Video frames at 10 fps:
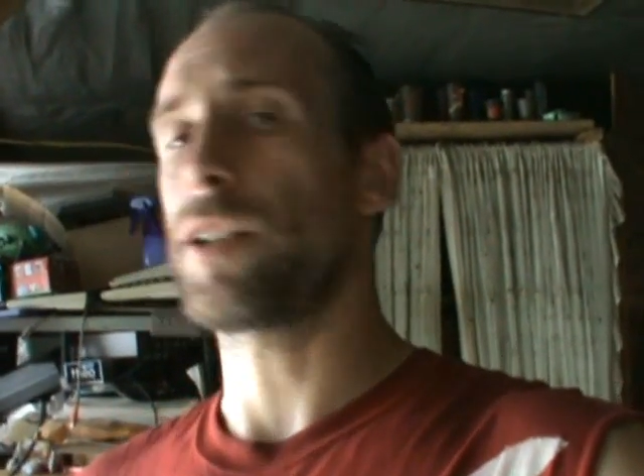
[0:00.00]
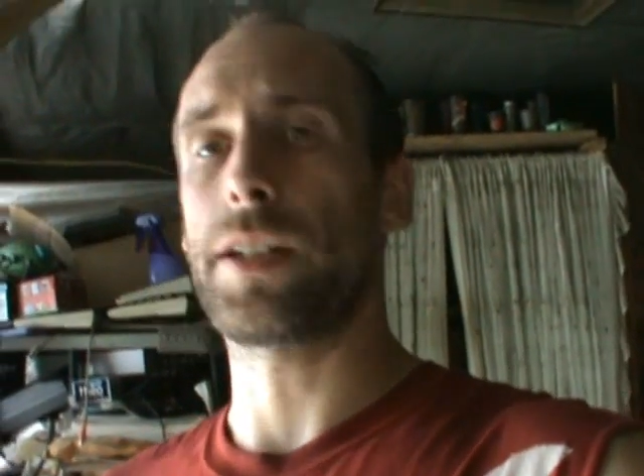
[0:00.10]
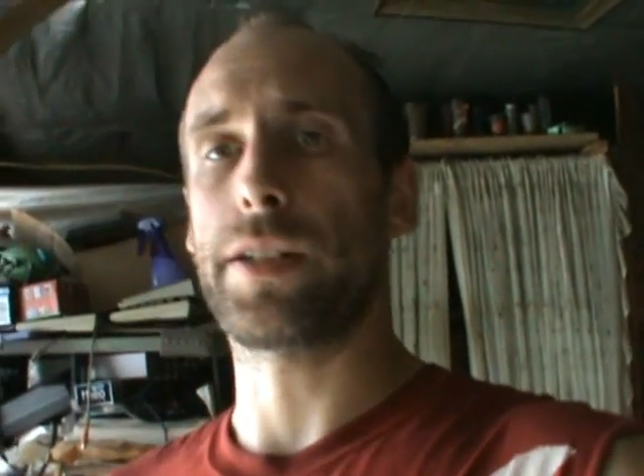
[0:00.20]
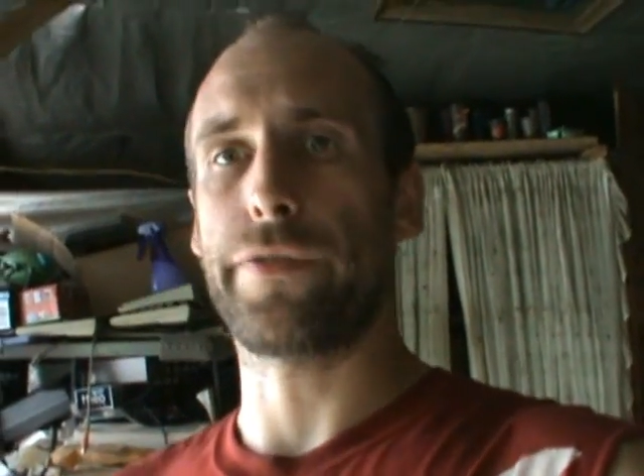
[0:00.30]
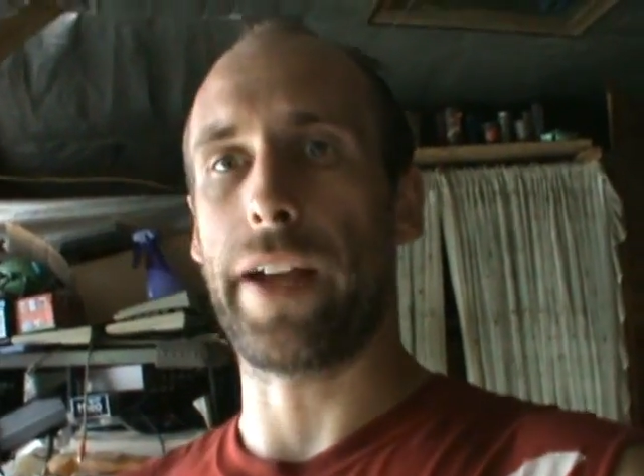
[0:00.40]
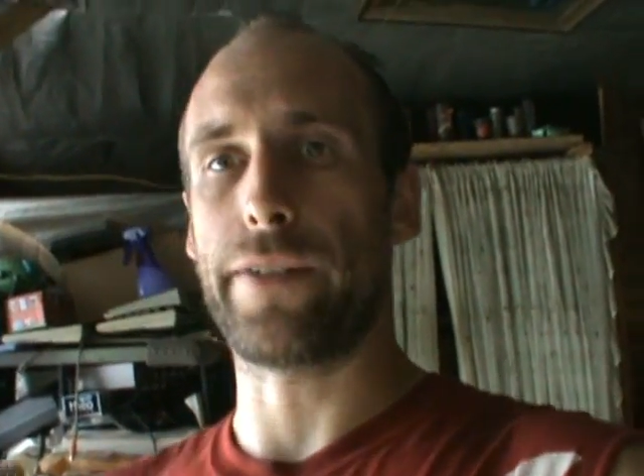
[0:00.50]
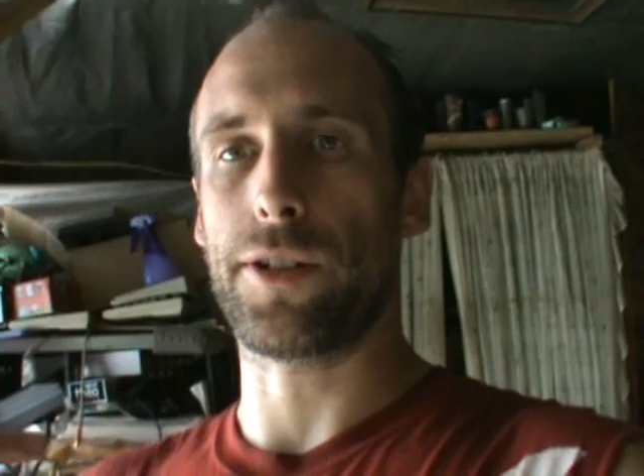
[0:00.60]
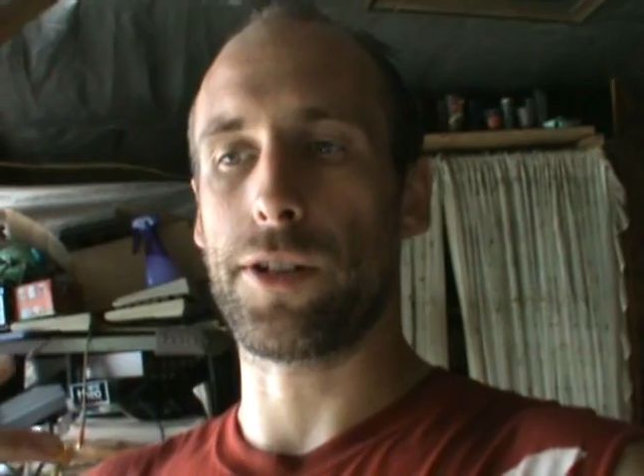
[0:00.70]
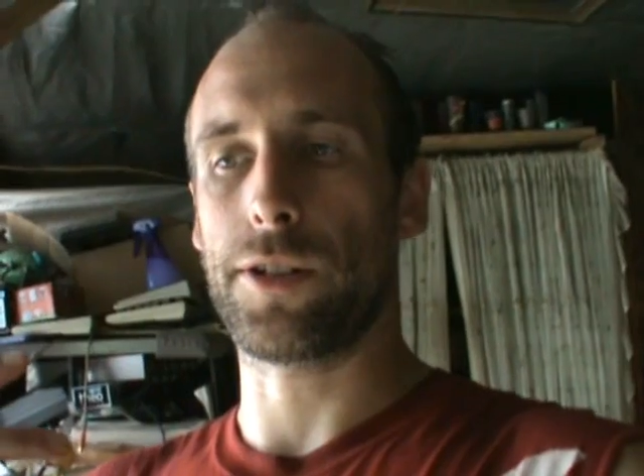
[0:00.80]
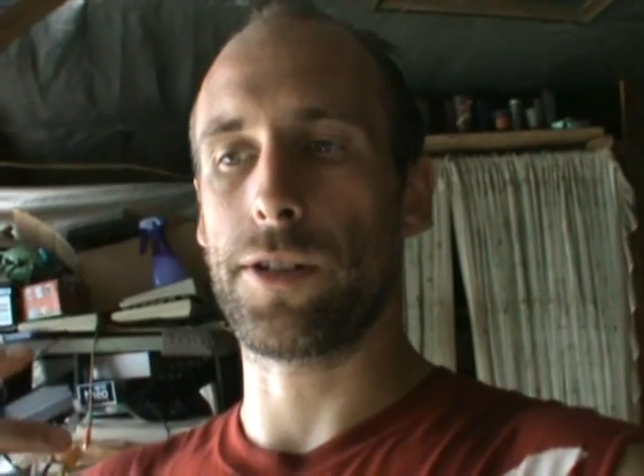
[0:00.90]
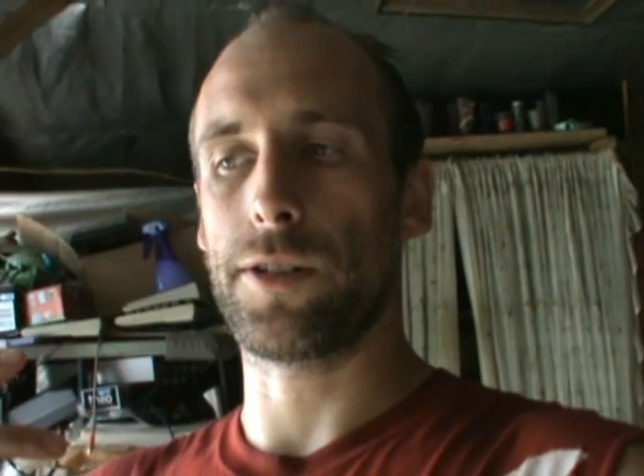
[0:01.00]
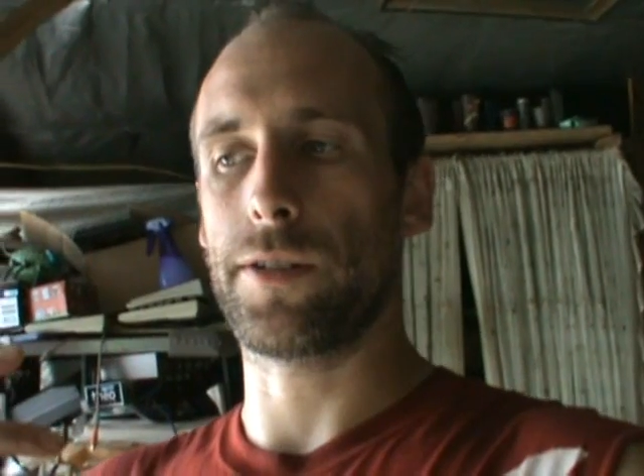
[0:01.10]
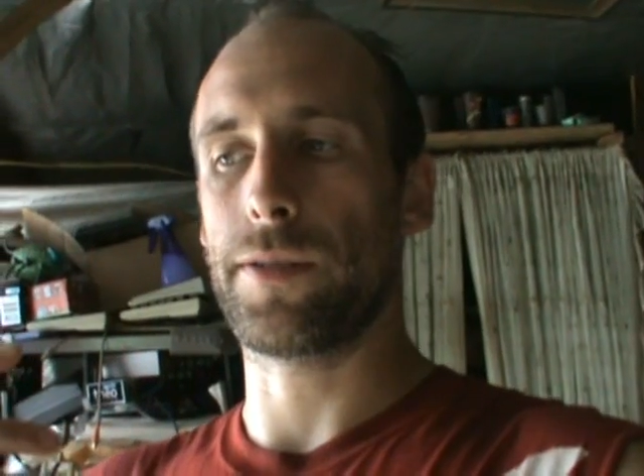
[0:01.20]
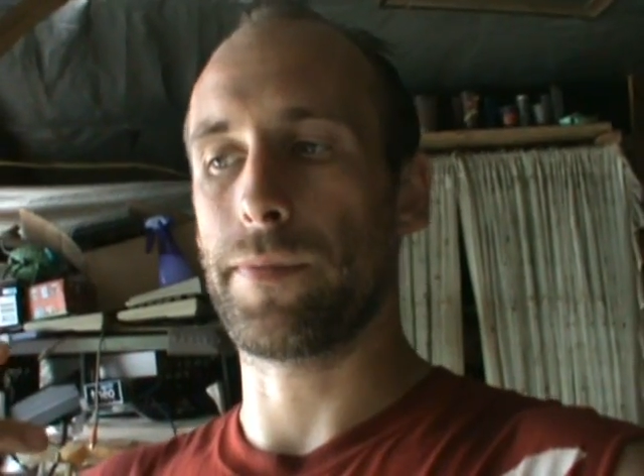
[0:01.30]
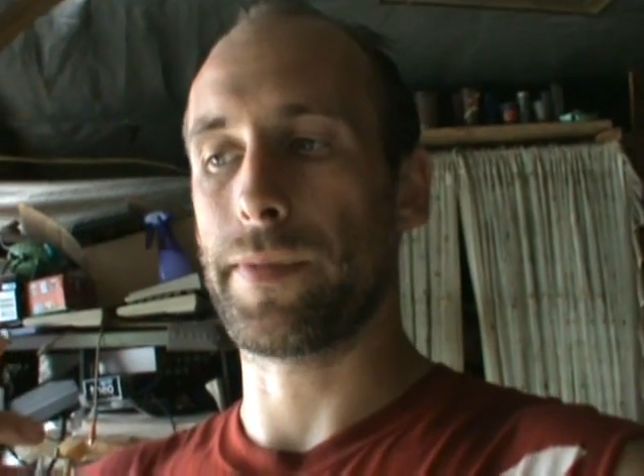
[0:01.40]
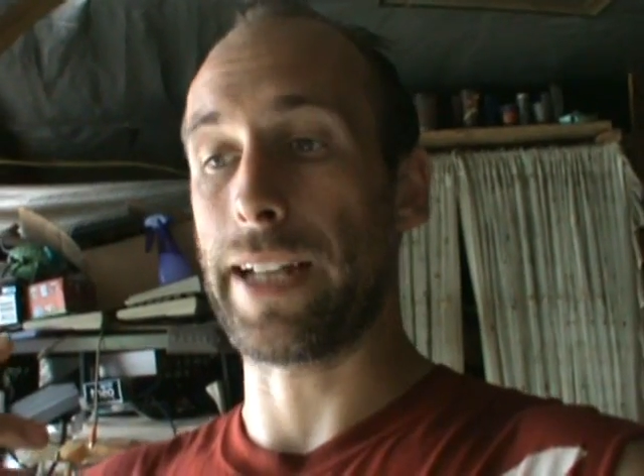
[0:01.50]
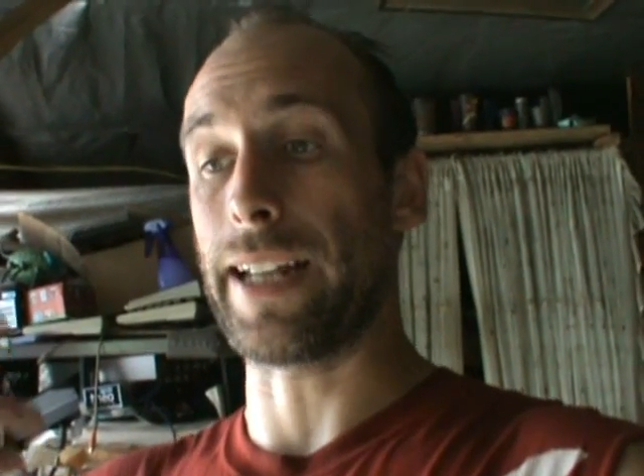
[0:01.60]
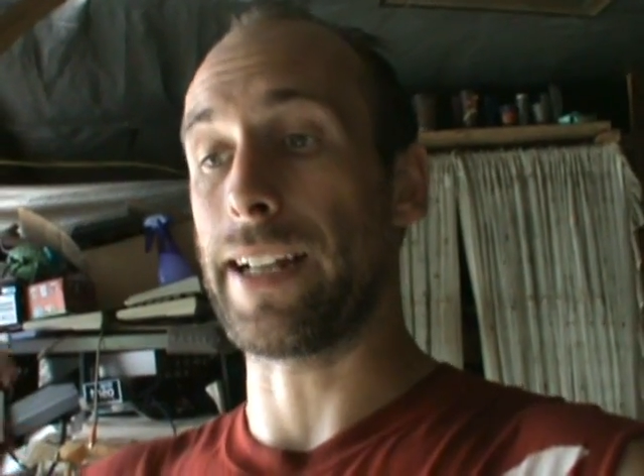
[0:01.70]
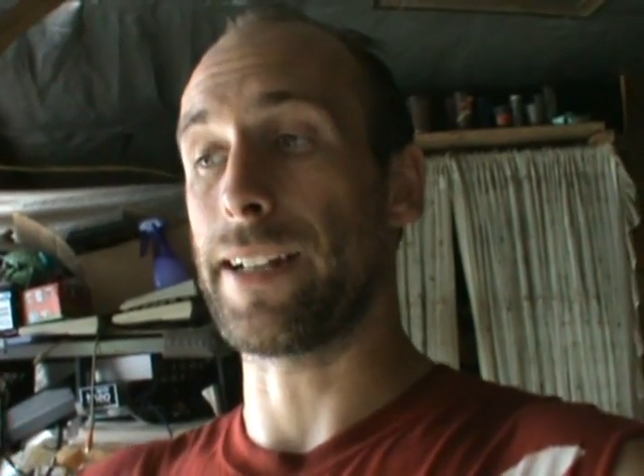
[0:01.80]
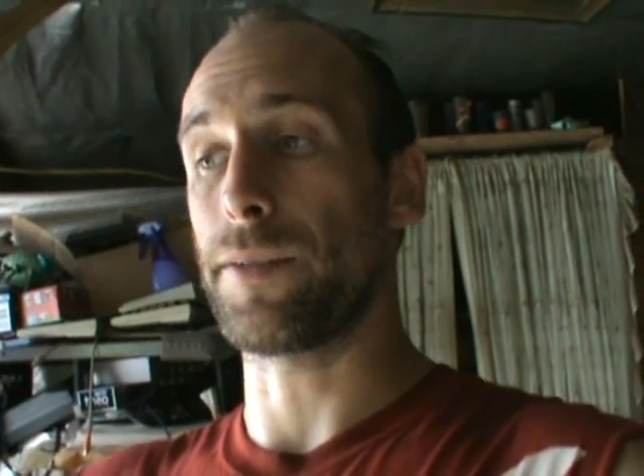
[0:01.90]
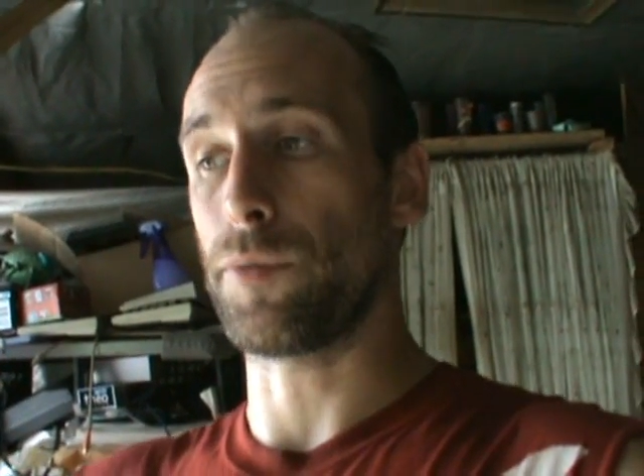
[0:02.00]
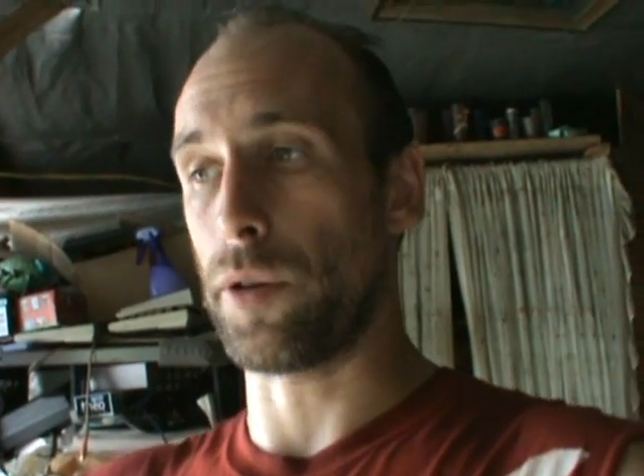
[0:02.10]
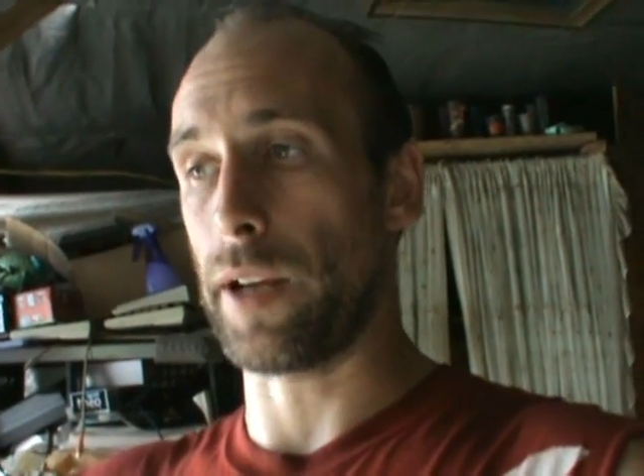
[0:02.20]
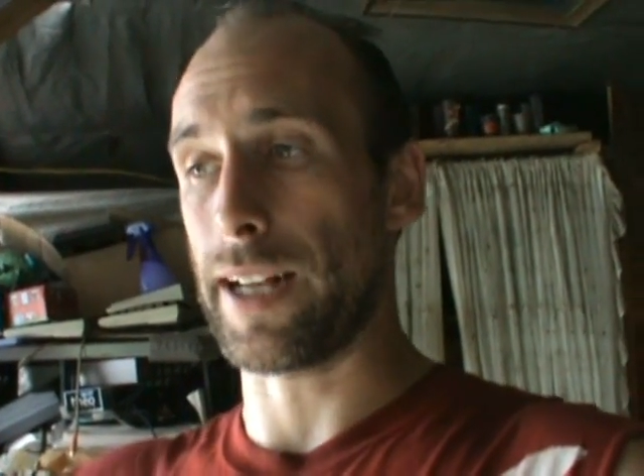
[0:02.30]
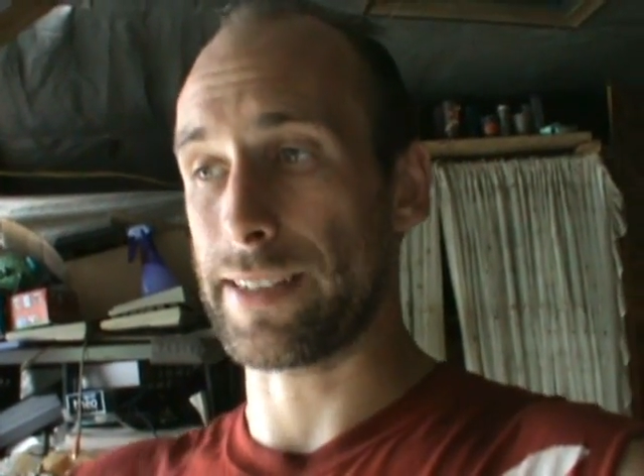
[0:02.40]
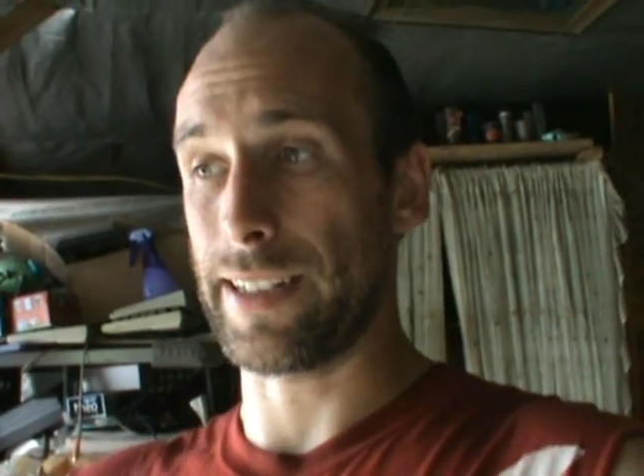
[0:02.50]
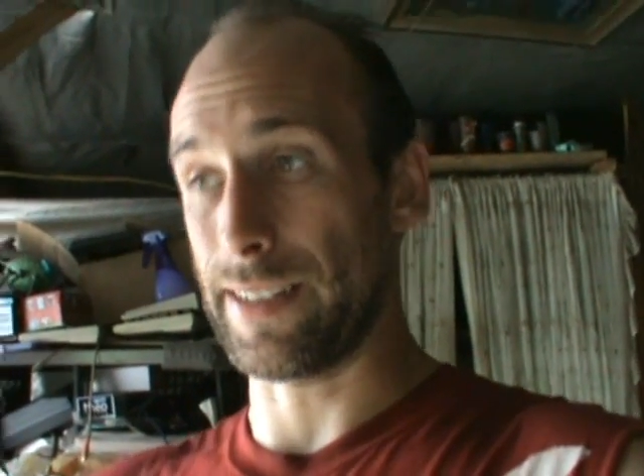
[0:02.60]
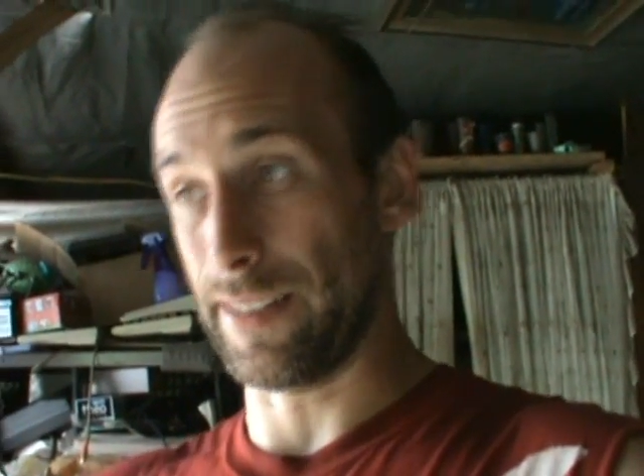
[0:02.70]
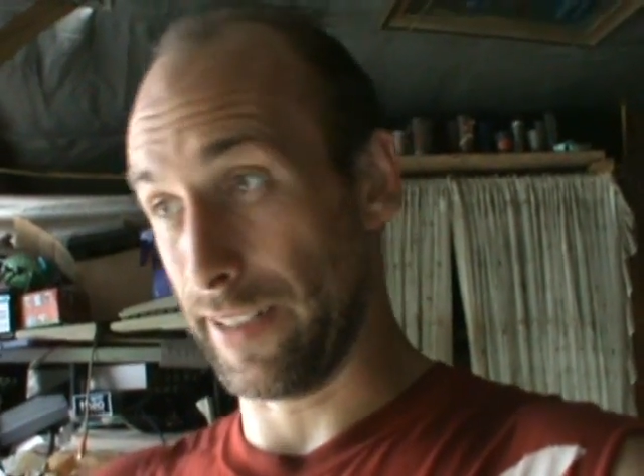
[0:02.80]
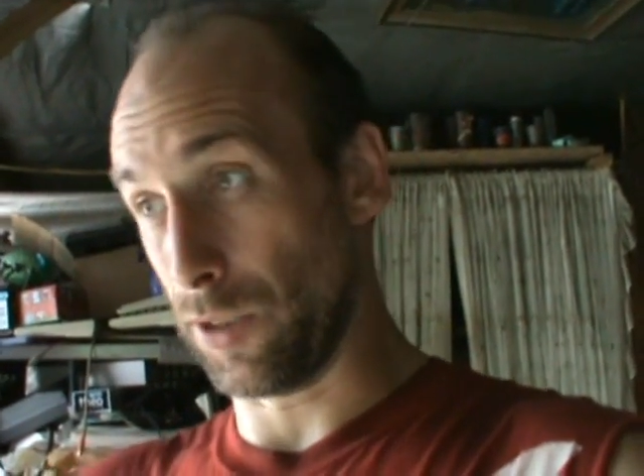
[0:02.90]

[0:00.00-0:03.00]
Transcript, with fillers: Does favor getting road access,